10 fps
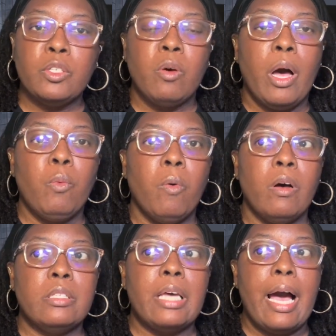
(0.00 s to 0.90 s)
So I
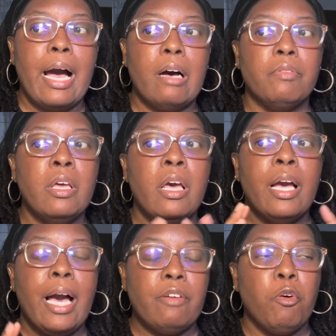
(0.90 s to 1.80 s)
want to have
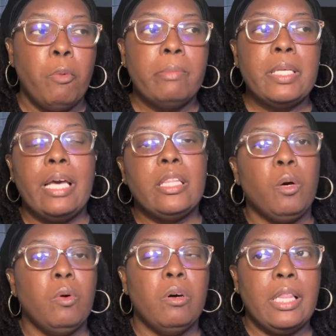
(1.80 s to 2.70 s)
kind of a website that
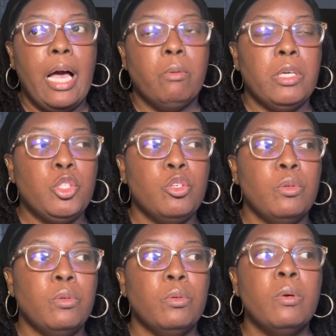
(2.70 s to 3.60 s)
will allow me
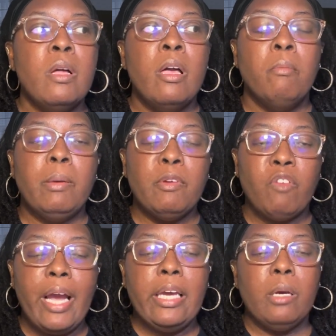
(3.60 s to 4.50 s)
to maybe
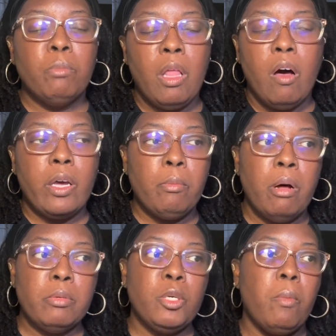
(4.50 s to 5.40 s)
write and blog and
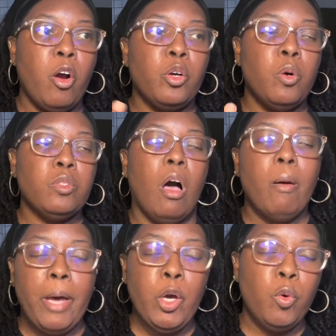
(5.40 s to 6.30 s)
publish some articles
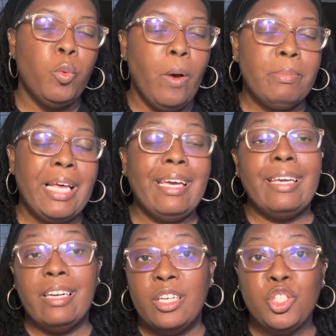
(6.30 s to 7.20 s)
on my own website
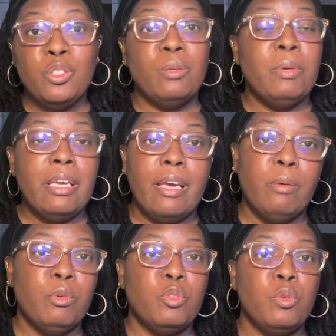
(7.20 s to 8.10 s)
in addition to being
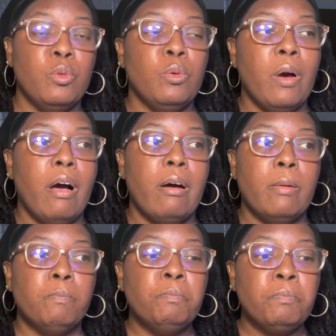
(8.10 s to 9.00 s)
able to
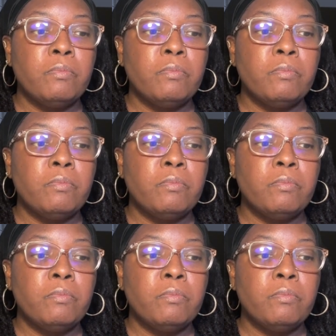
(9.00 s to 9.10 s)
um,